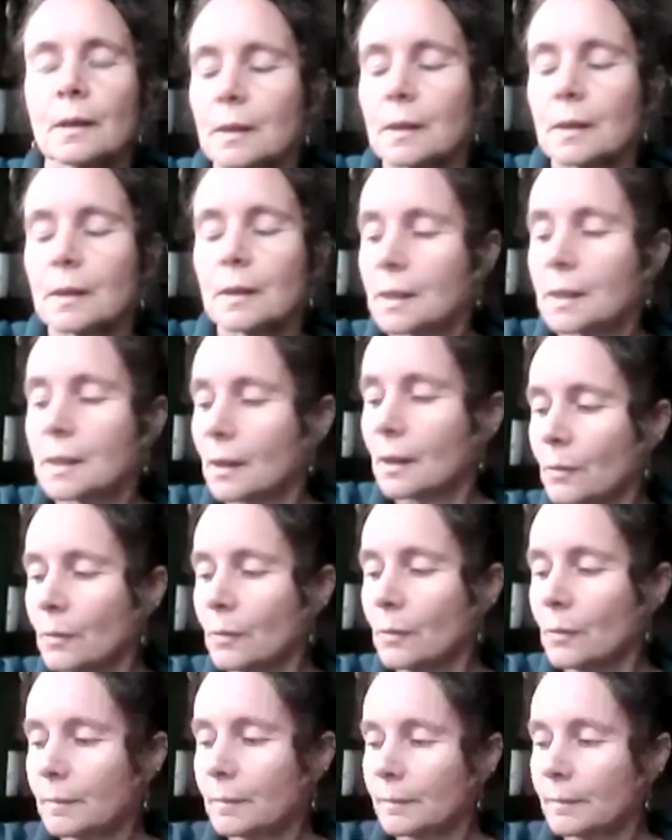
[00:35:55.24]
So
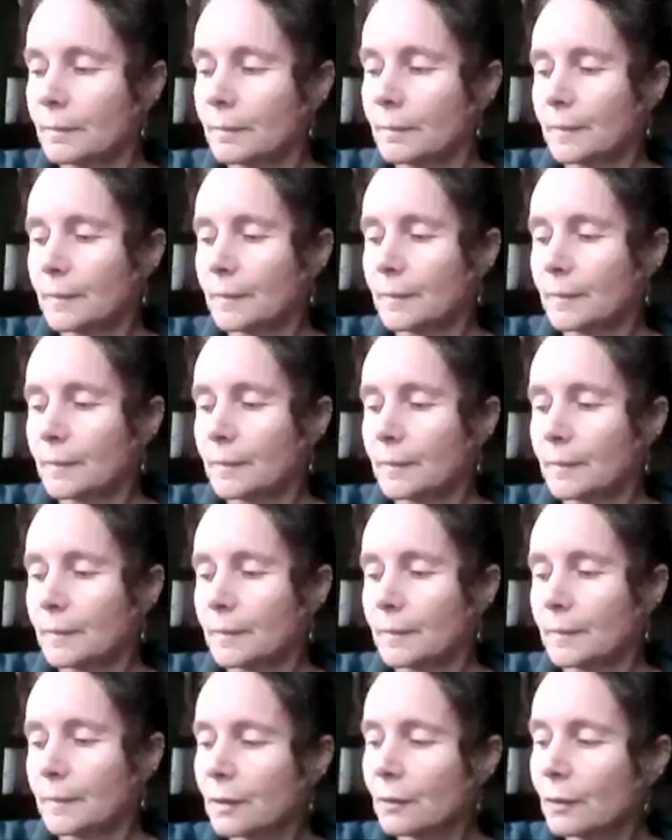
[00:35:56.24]
there
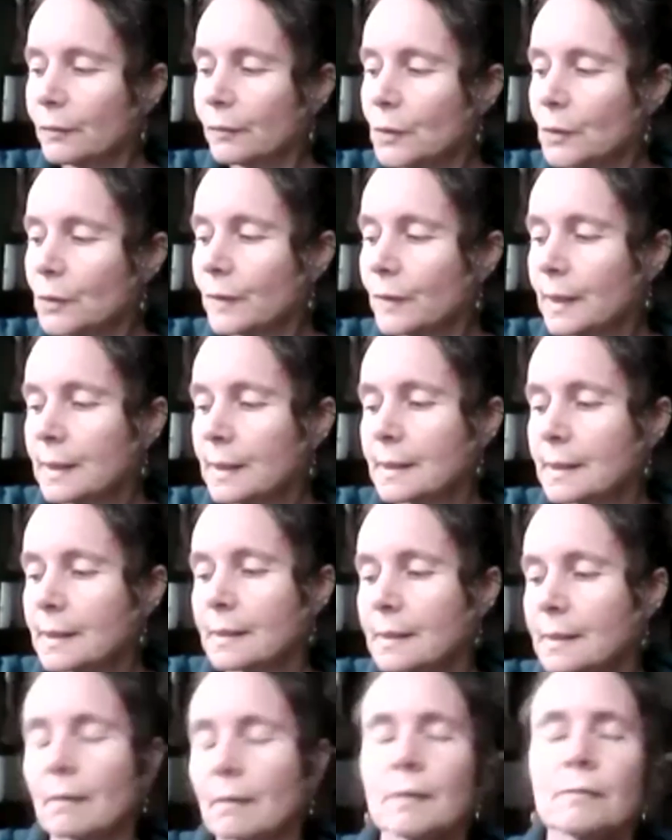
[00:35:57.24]
are a few things
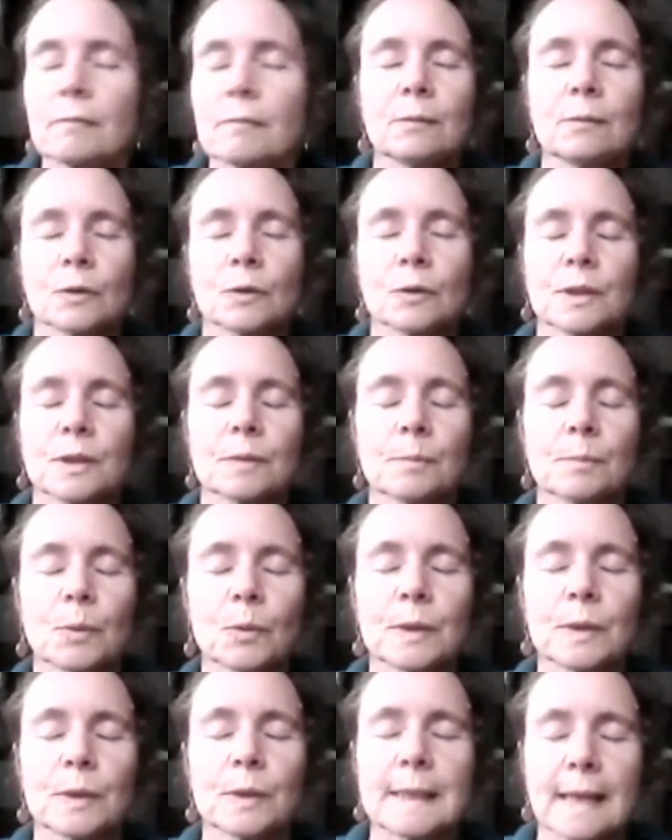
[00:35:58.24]
that I really want to
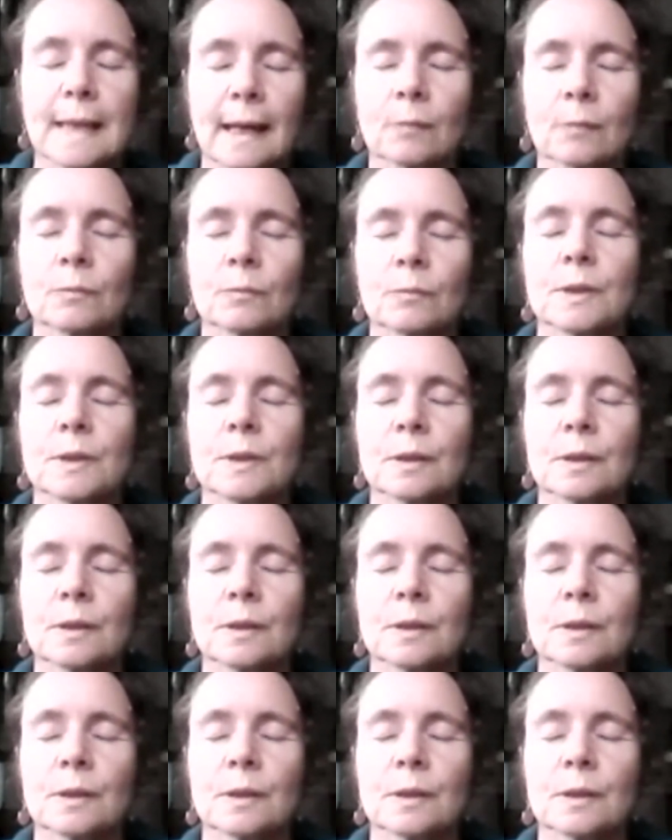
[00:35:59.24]
point out